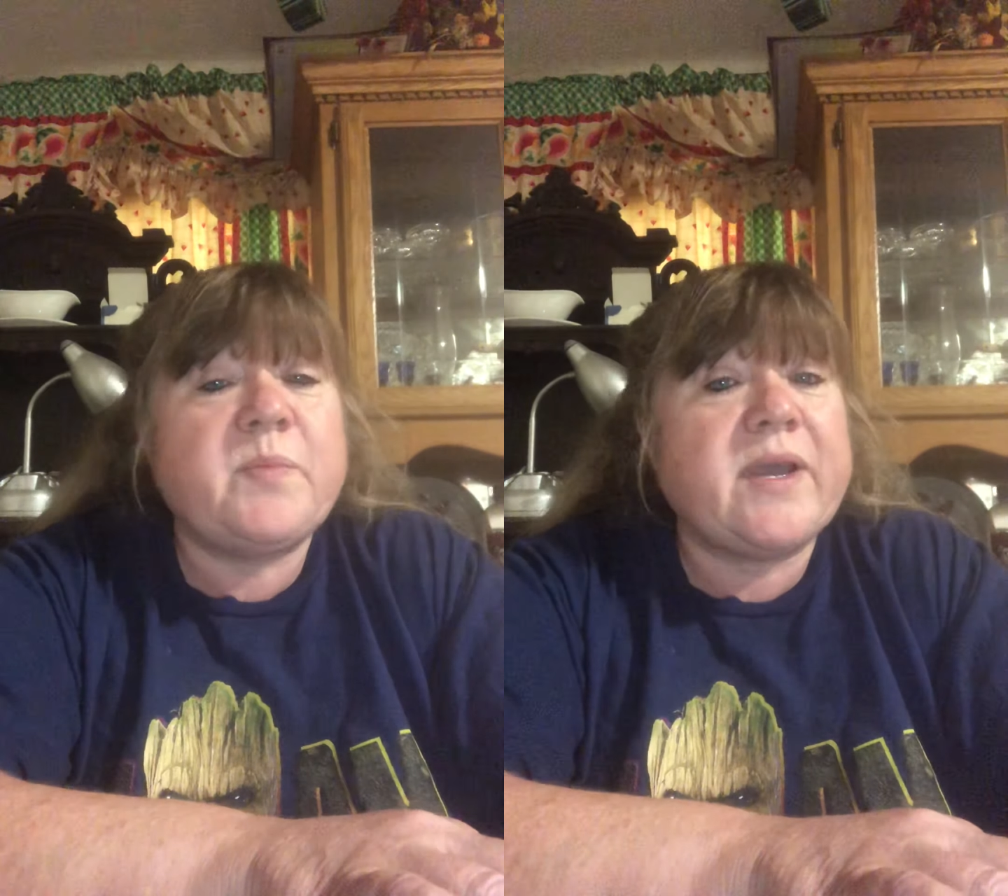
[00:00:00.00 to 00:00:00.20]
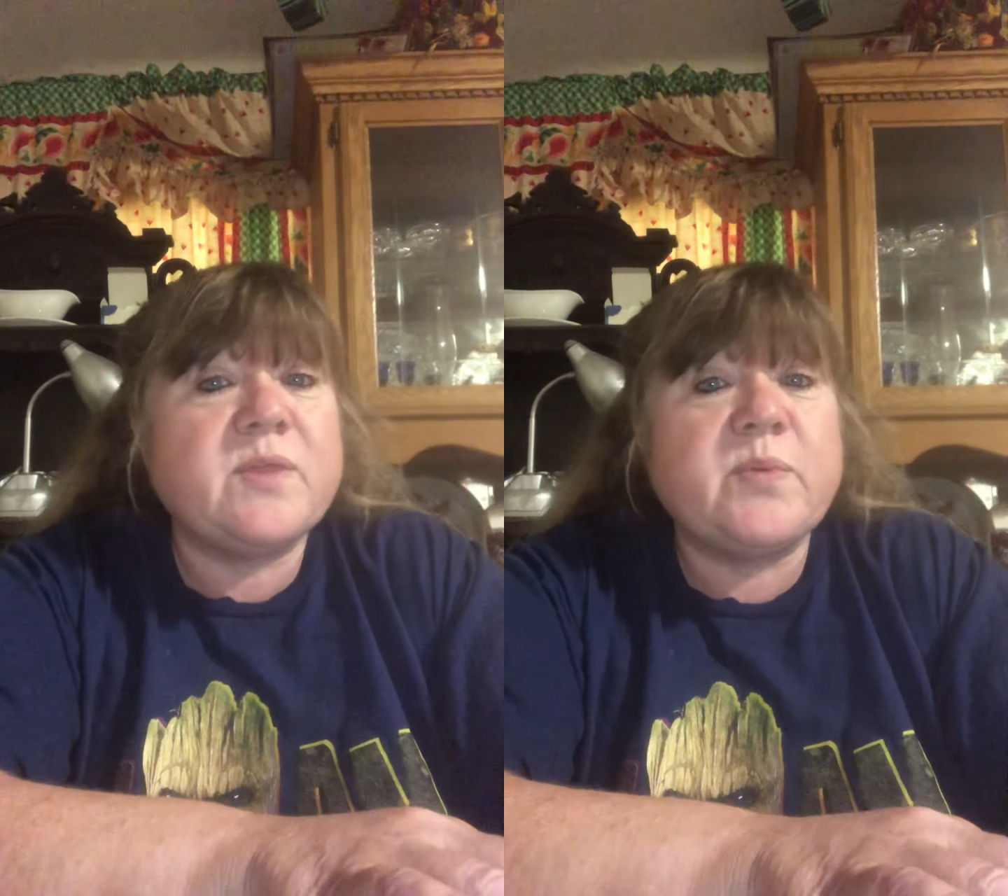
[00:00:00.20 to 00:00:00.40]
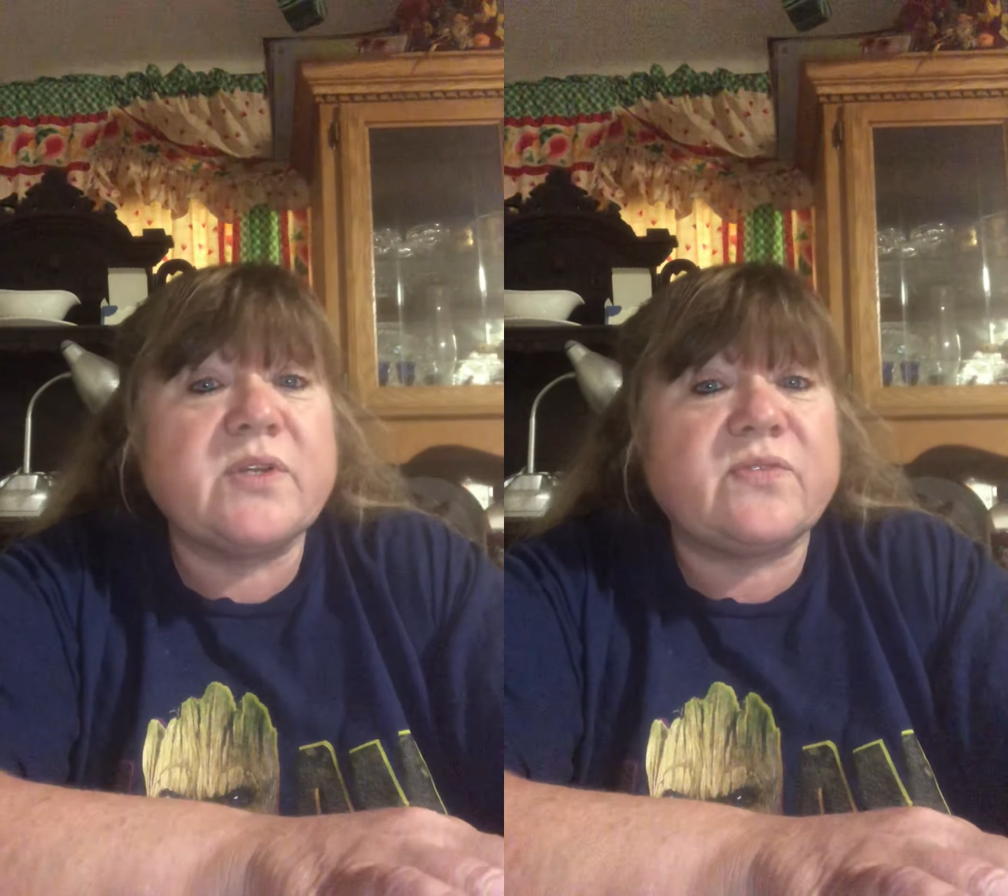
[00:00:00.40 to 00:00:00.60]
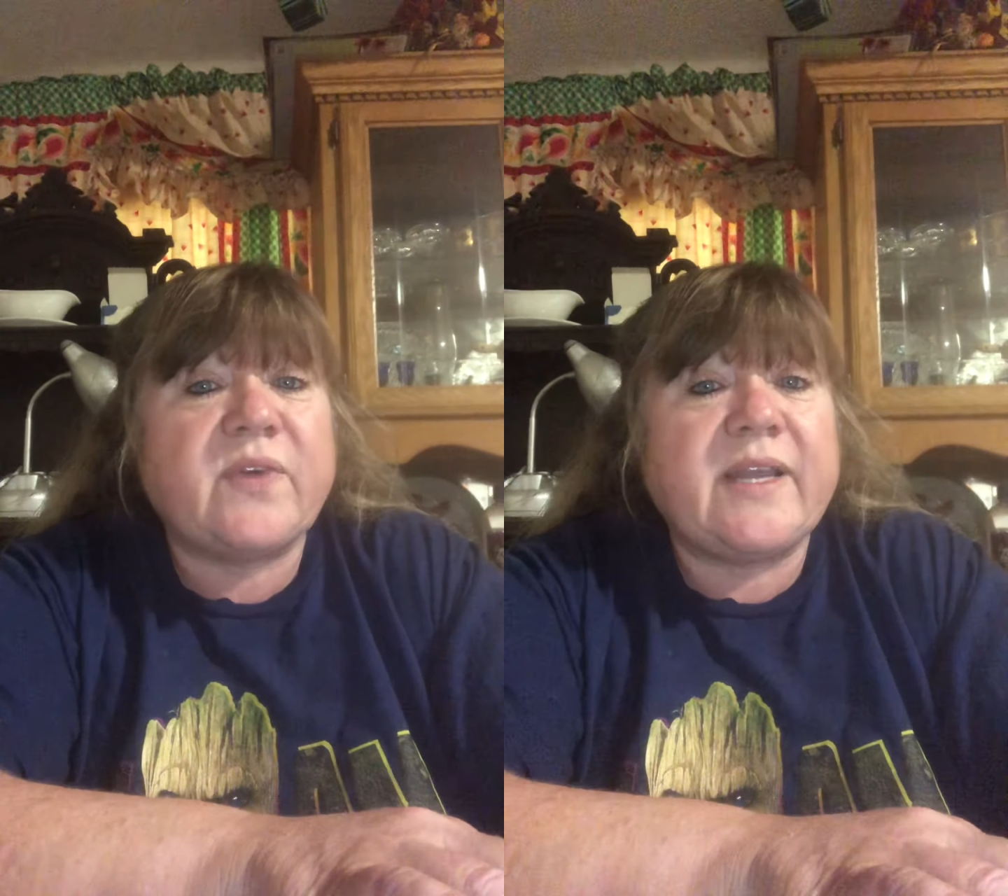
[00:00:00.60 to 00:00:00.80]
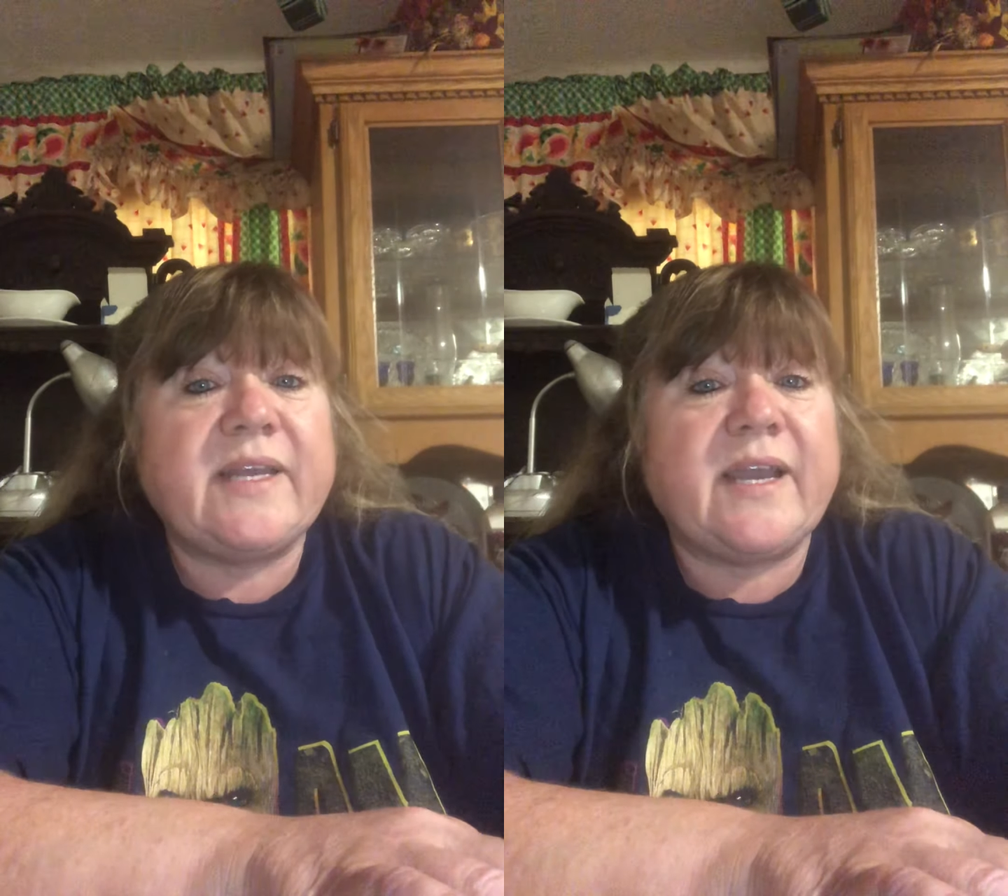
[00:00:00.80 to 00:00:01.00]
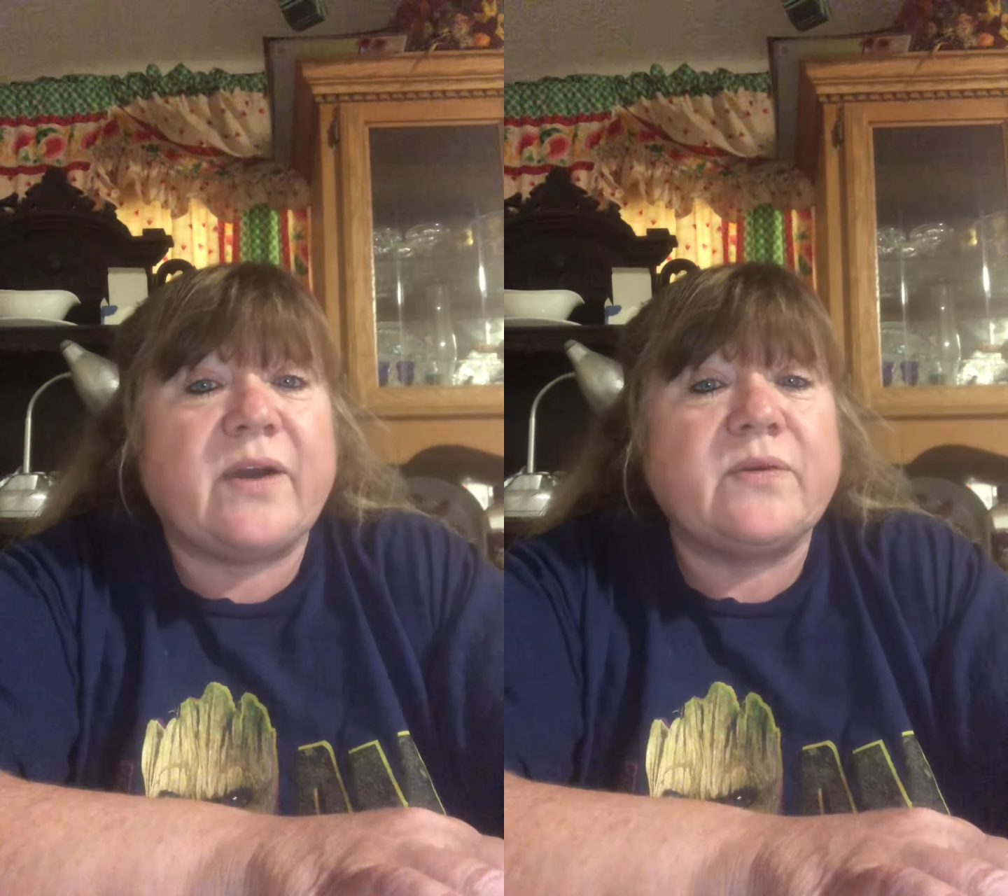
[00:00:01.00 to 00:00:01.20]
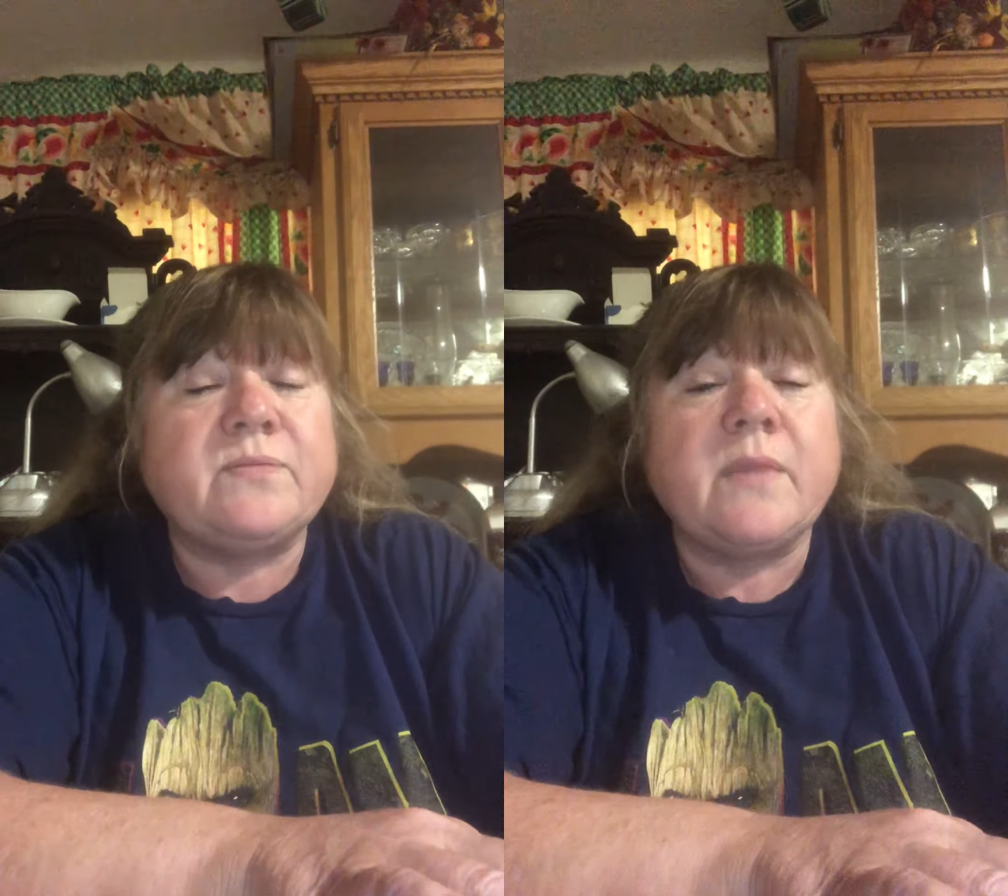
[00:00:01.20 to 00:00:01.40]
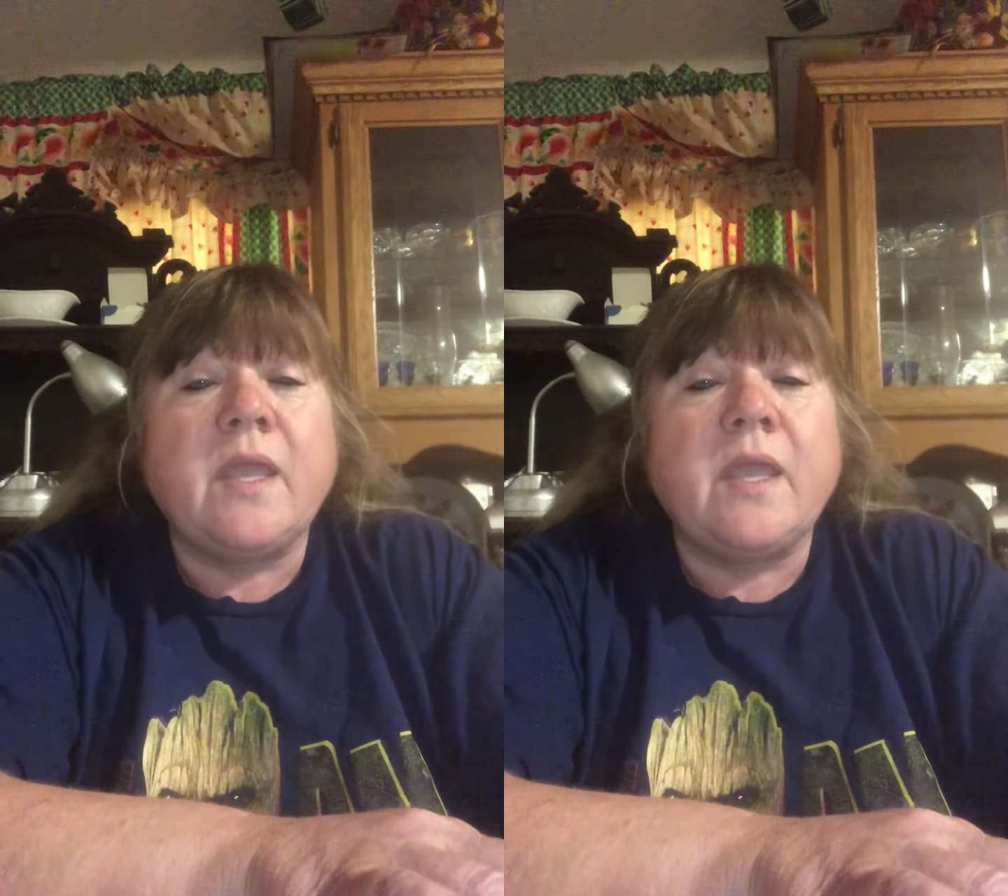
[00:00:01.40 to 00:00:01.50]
to buy the book to find out.